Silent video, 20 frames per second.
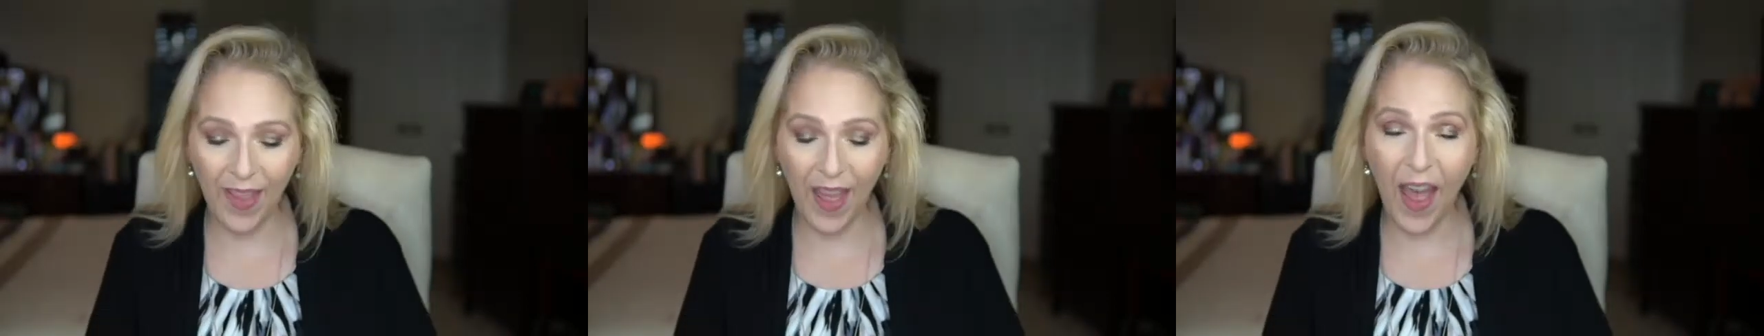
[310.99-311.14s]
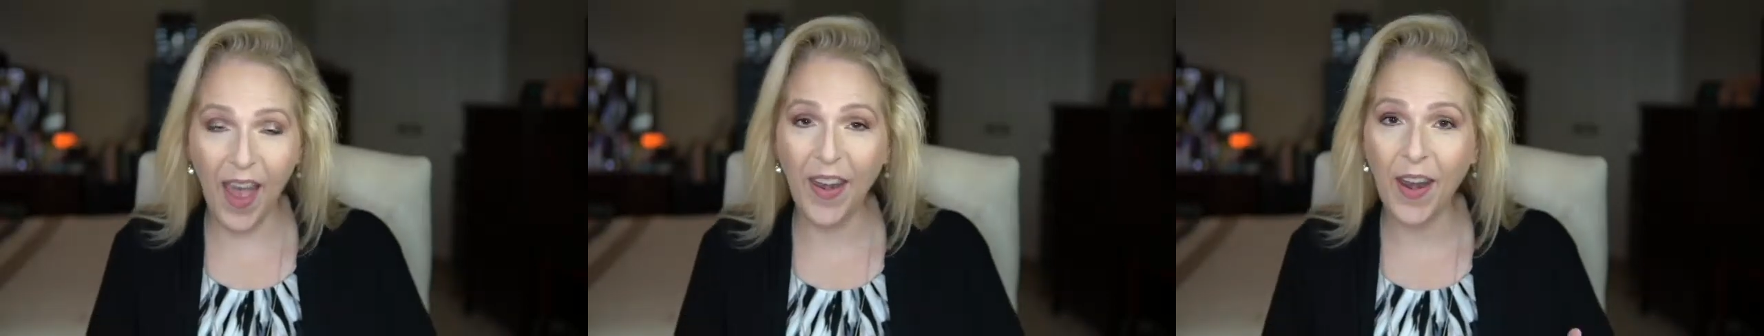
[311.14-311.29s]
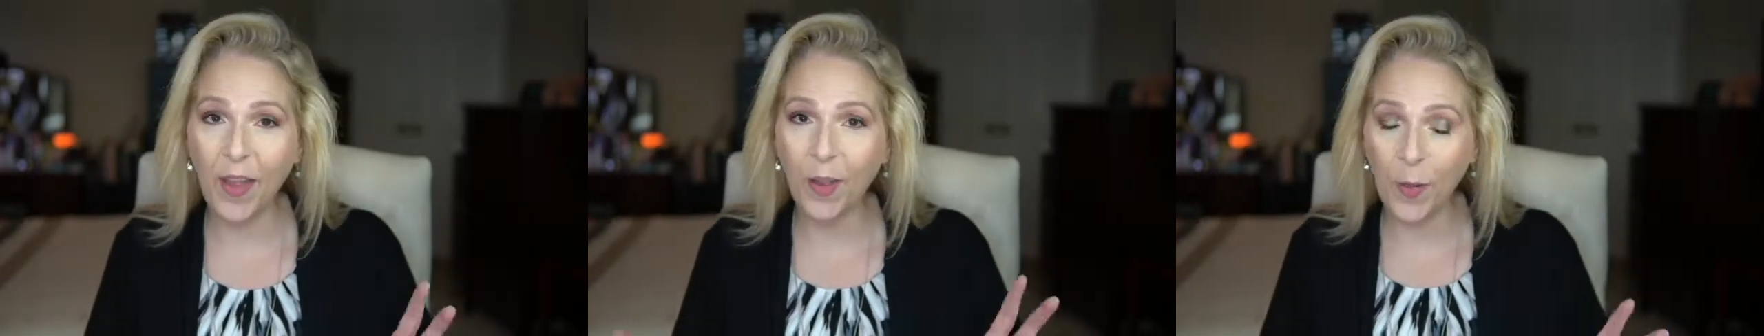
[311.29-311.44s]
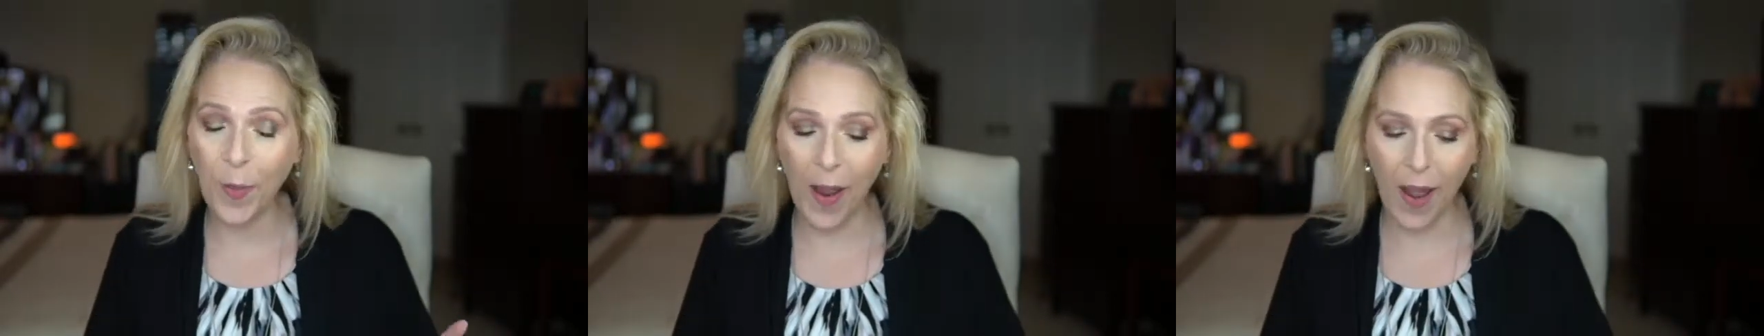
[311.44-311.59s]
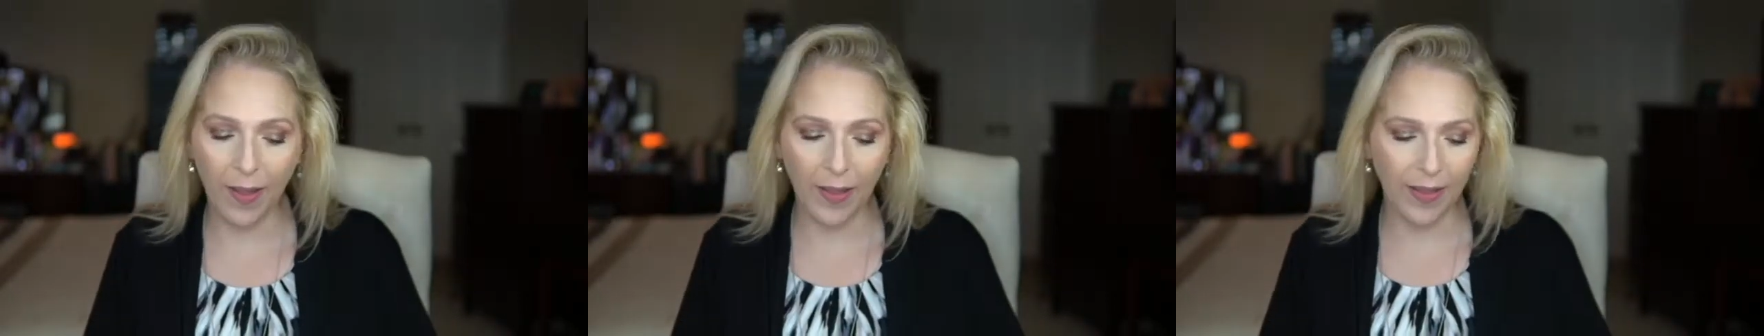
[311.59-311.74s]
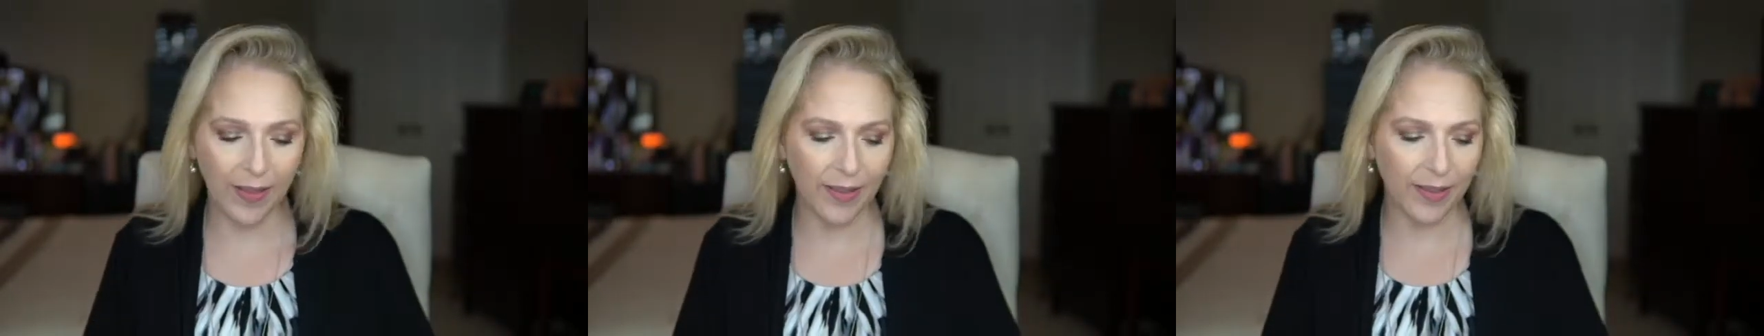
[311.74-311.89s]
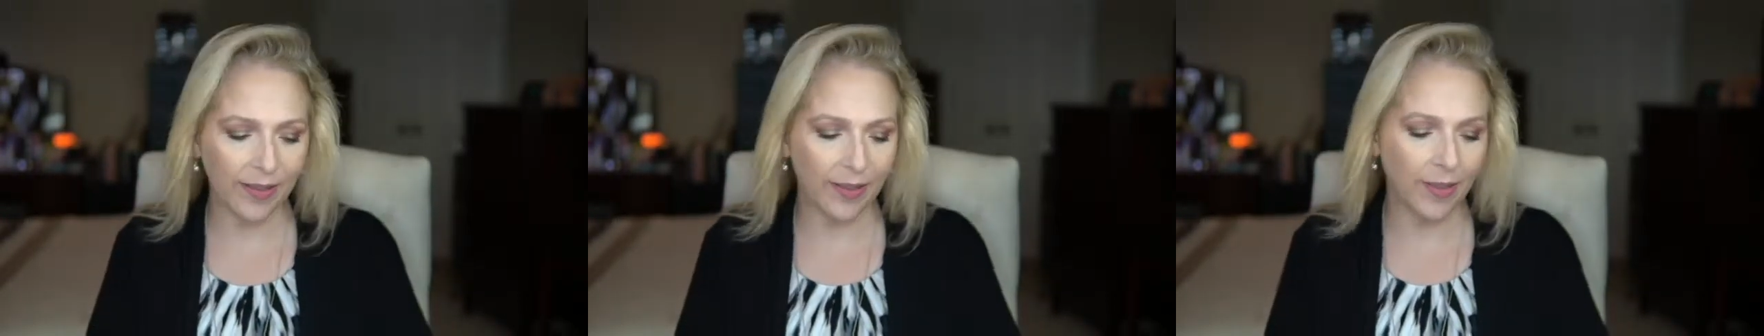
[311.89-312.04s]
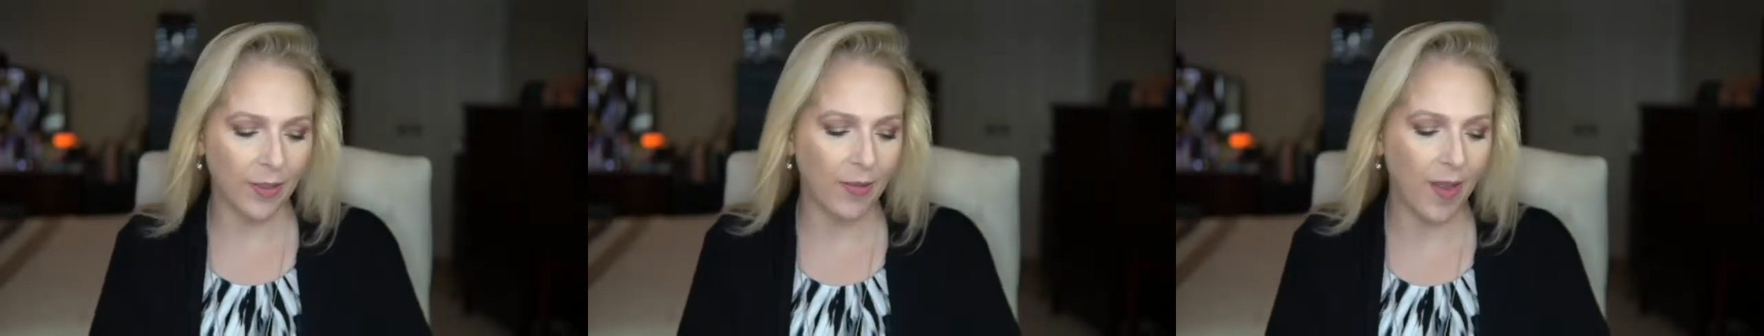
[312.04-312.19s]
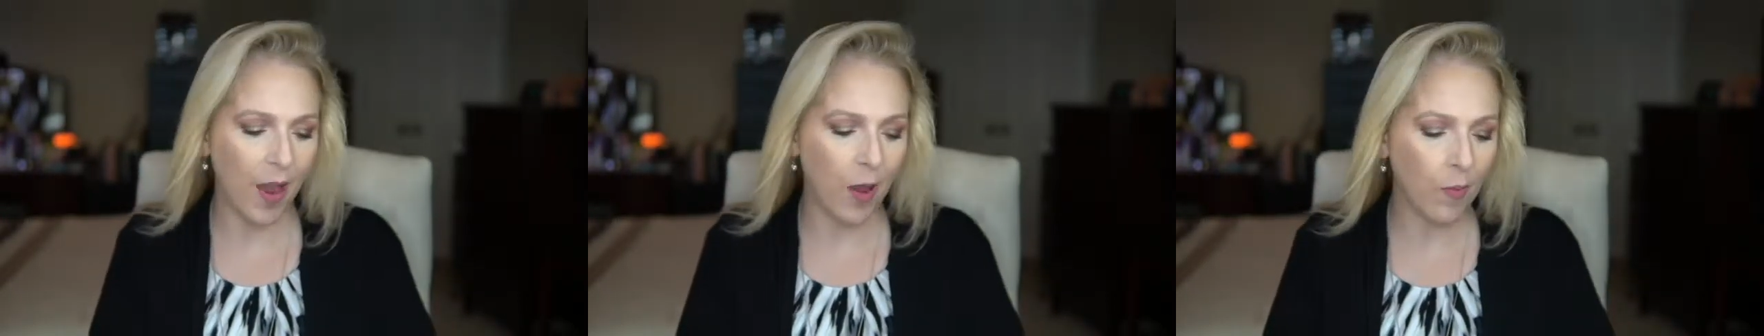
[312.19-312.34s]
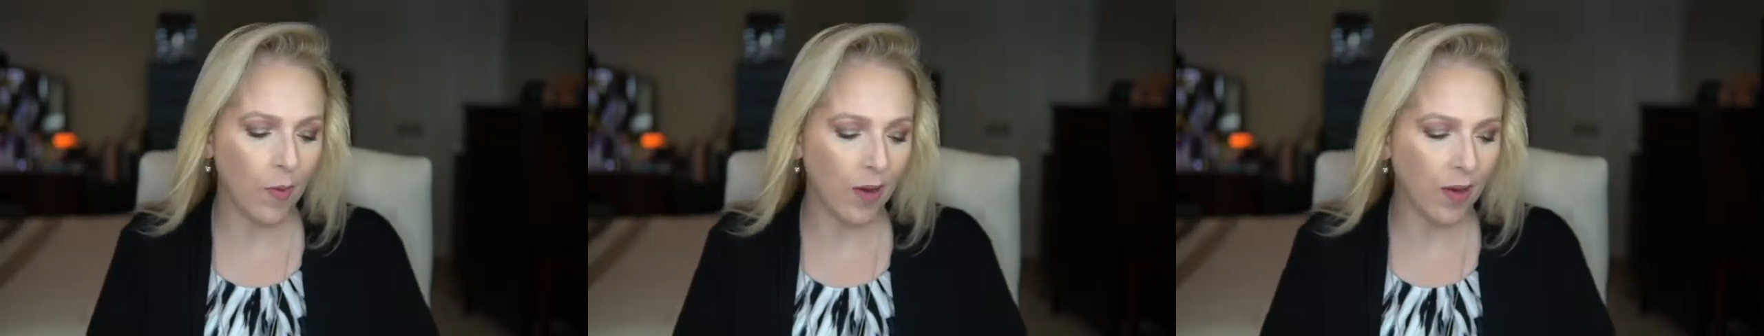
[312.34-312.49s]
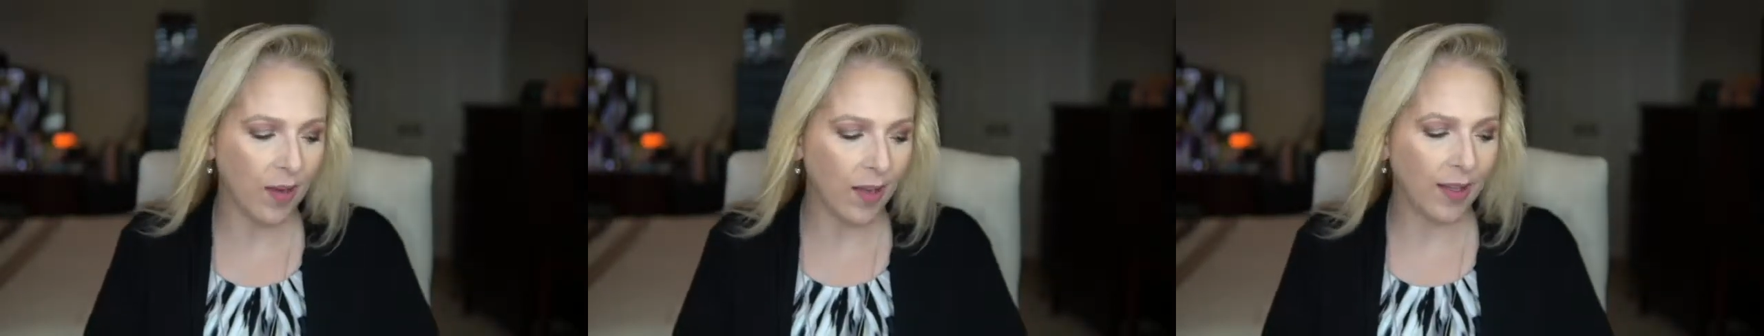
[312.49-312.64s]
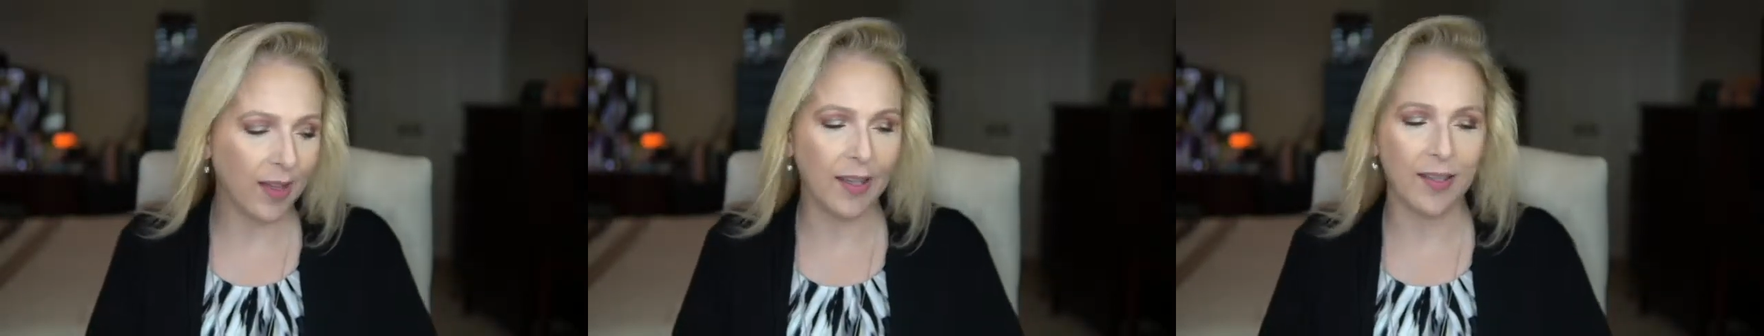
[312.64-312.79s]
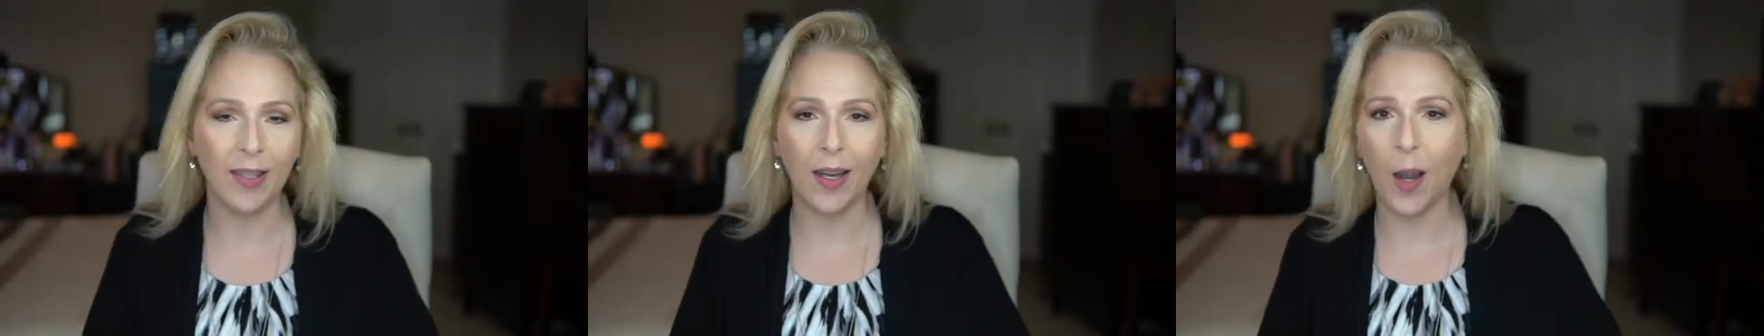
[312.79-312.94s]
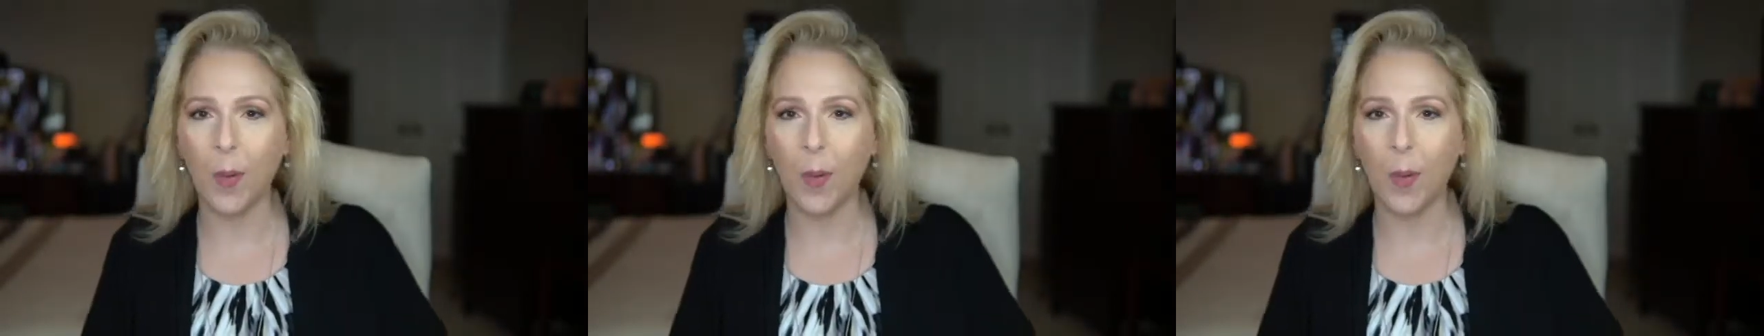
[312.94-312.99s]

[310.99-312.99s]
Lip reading: Another palette. So that one, like I said,